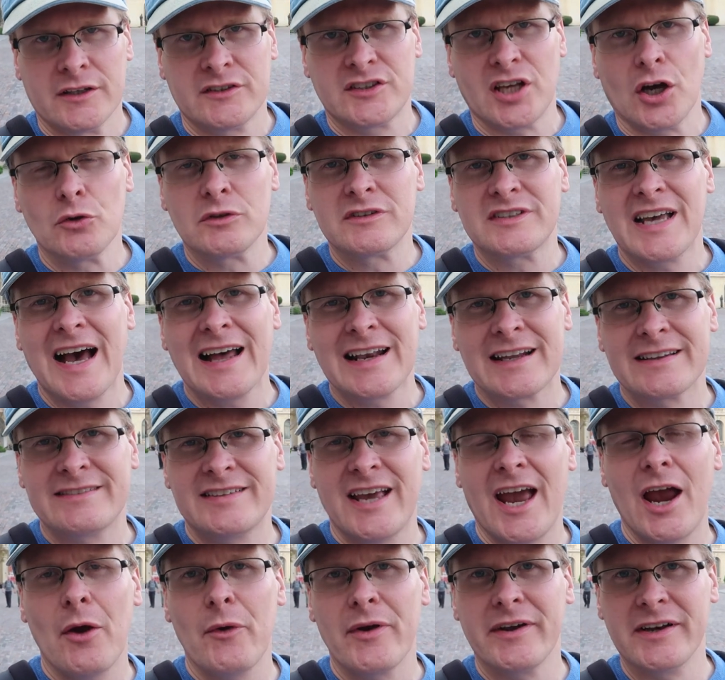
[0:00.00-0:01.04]

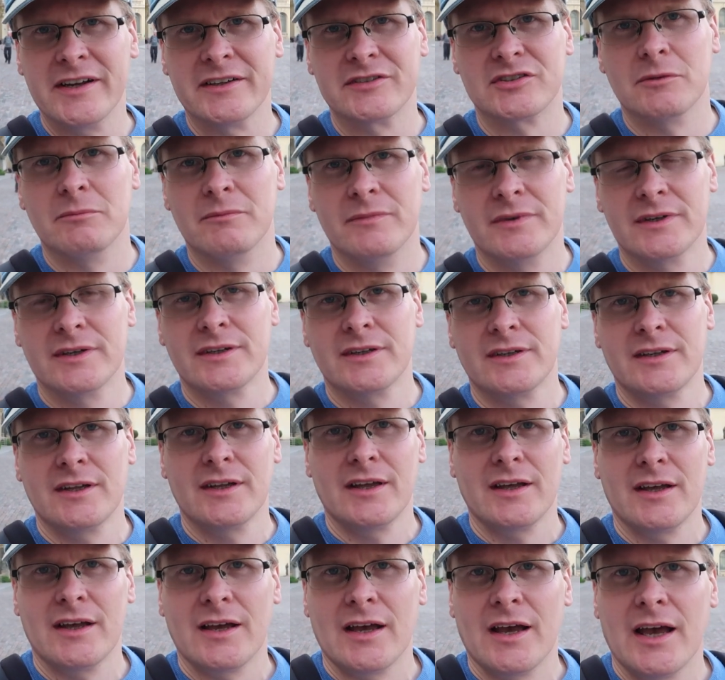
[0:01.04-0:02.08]
totalitarianism.
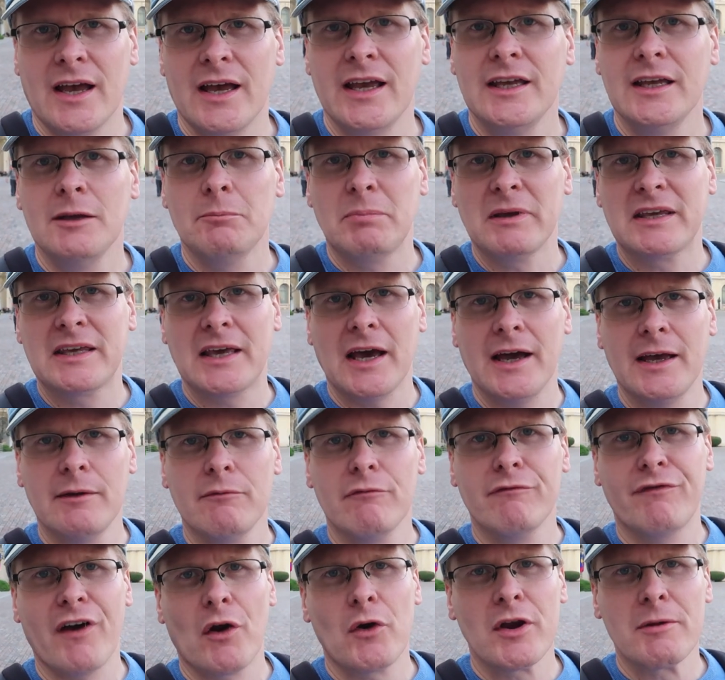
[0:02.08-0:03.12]
He
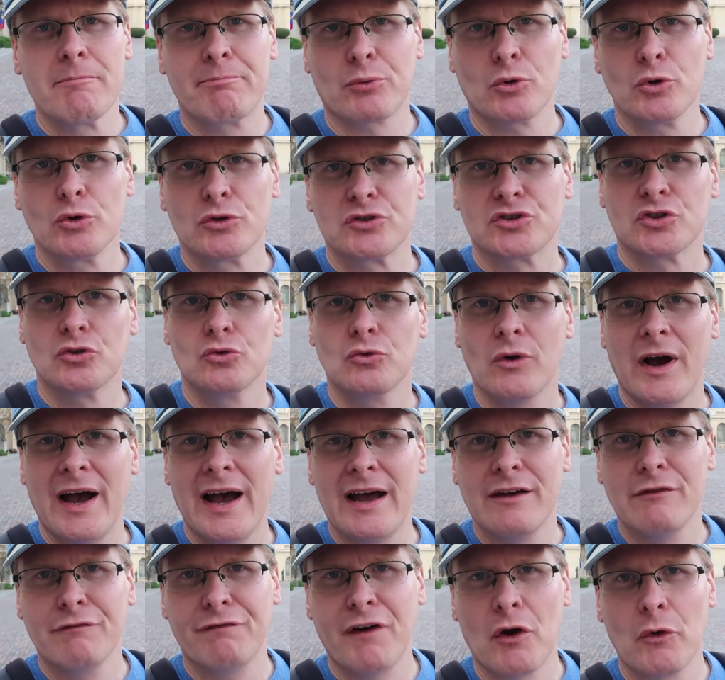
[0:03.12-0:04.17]
became very brutal
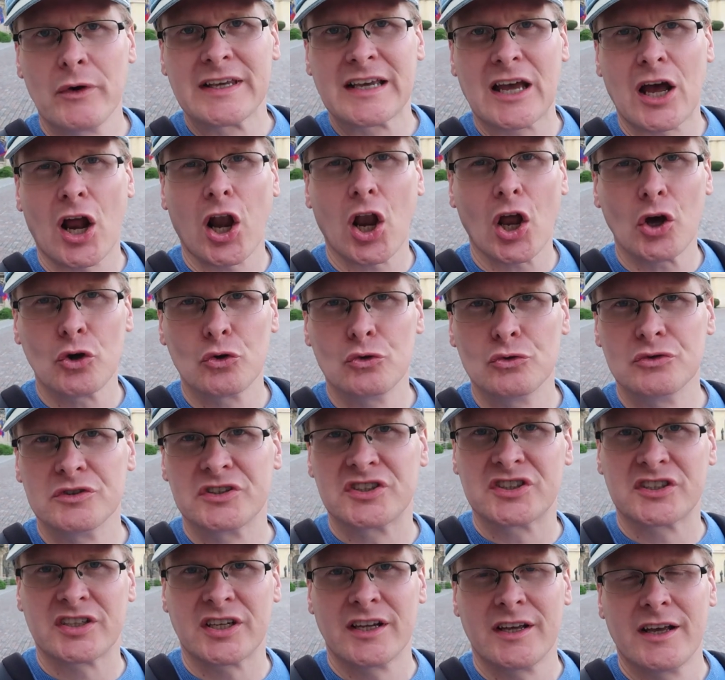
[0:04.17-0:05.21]
and very
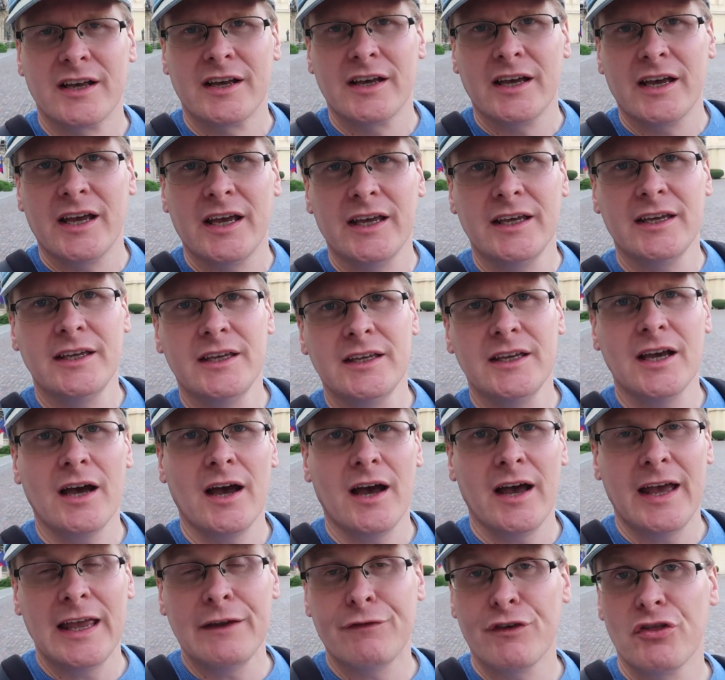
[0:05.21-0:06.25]
closed. He,
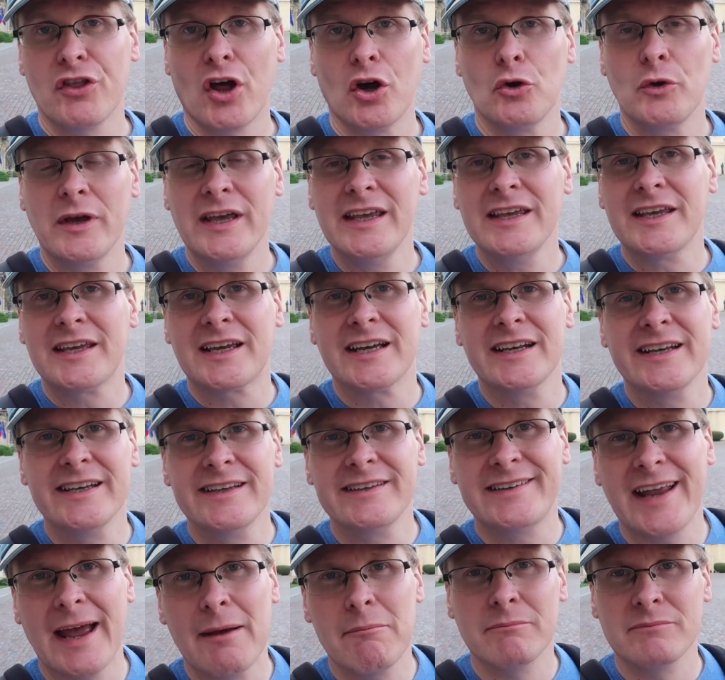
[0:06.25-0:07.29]
even though he
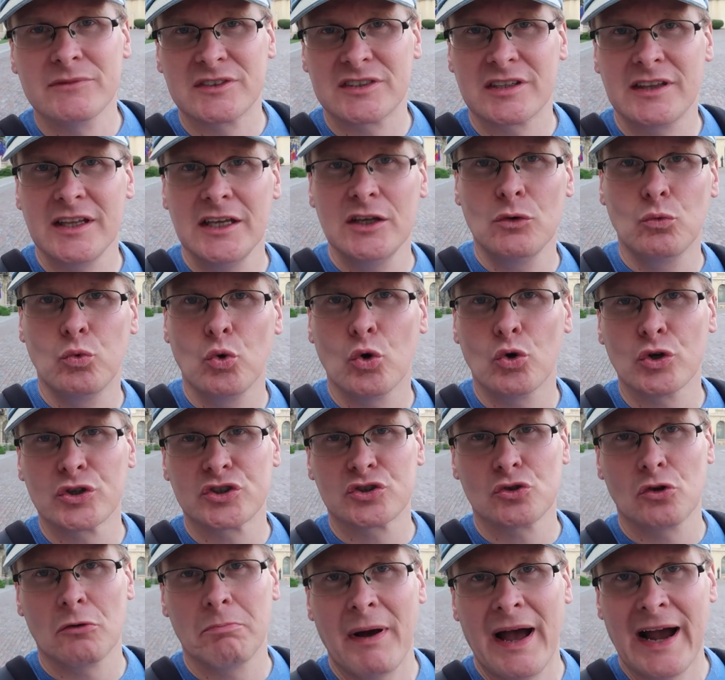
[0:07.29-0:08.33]
condemned the
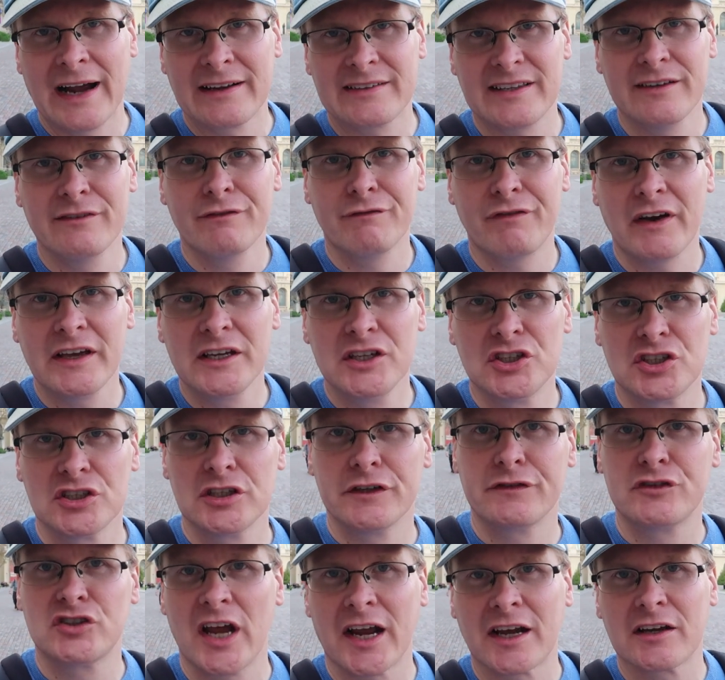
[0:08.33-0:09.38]
Warsaw Pact
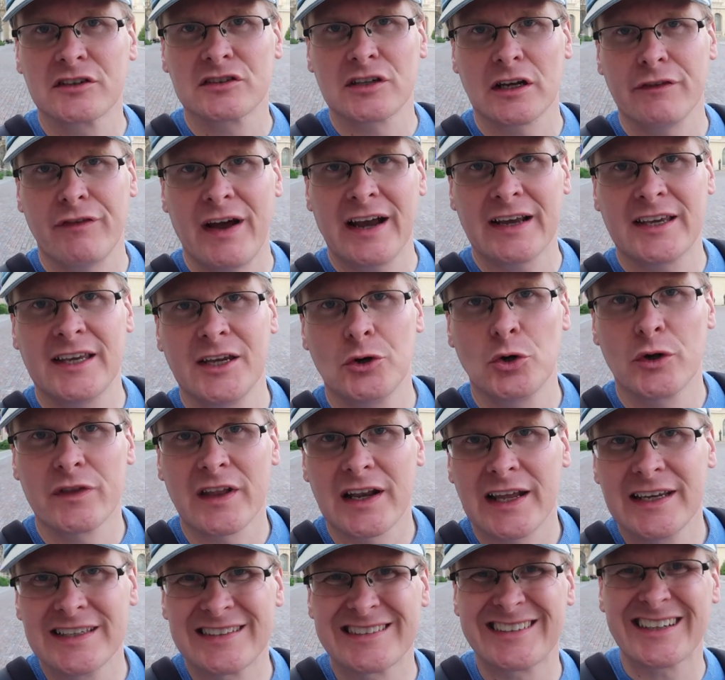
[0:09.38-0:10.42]
invasion of Czechoslovakia in
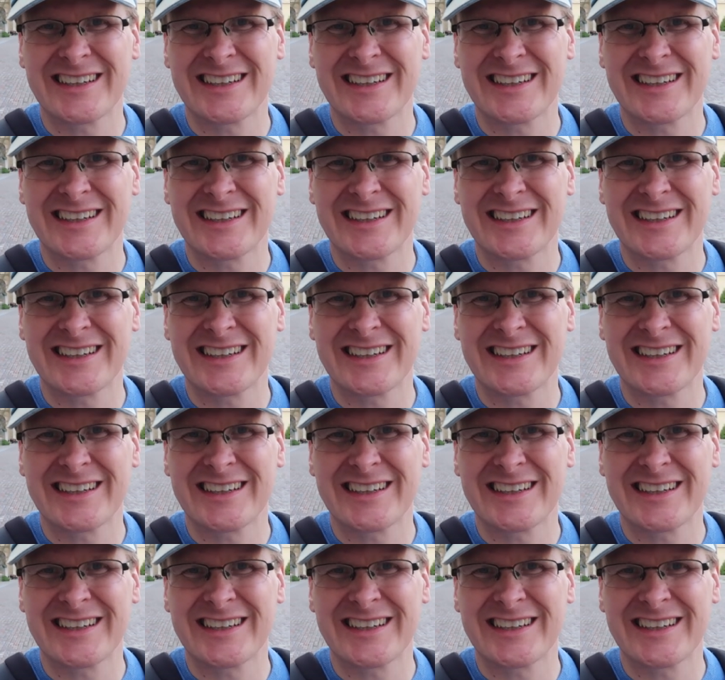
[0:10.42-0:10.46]
the late